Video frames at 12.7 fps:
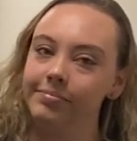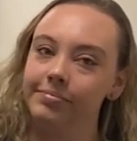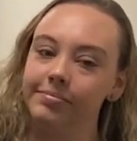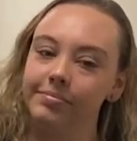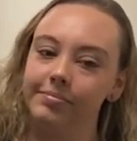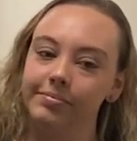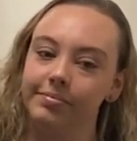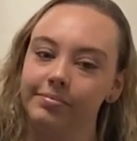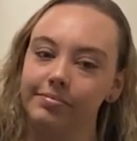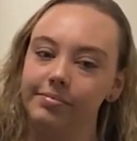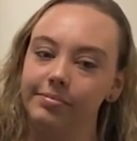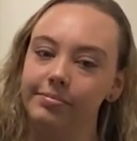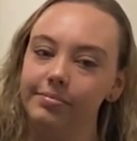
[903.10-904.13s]

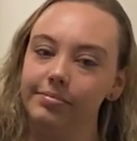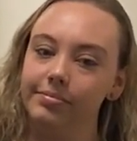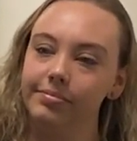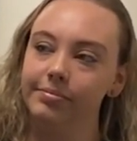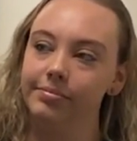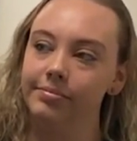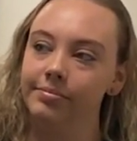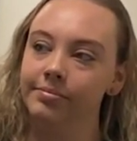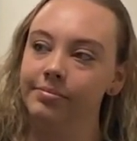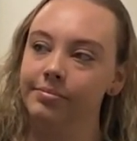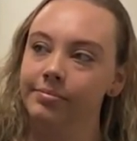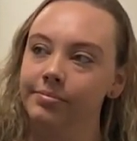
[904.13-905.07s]
No words are spoken by the person on screen.